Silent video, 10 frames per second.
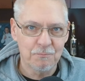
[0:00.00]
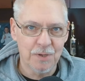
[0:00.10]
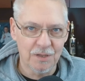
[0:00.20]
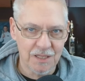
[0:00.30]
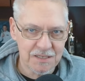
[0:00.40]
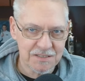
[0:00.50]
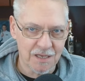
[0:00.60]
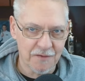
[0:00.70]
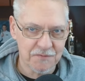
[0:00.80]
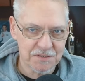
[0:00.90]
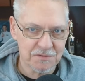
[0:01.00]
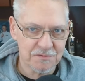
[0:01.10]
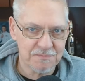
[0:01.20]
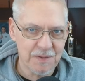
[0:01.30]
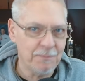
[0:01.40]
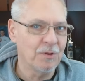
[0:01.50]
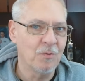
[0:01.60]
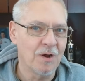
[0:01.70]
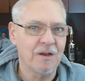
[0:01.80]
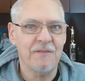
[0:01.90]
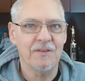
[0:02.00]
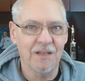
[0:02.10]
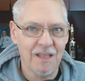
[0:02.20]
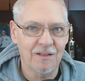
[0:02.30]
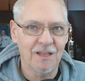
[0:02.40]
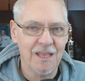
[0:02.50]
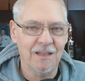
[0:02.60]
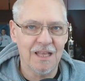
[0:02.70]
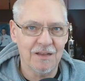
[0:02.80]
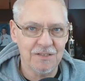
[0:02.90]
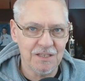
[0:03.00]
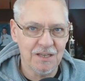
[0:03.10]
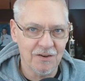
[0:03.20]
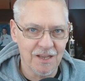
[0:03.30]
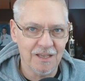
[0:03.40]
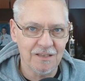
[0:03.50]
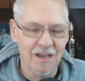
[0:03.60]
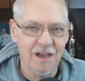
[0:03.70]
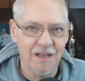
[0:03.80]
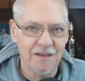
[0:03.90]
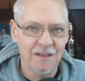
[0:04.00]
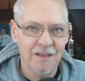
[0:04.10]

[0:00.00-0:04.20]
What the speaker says: police officers, people who aren't even legally allowed to carry a gun.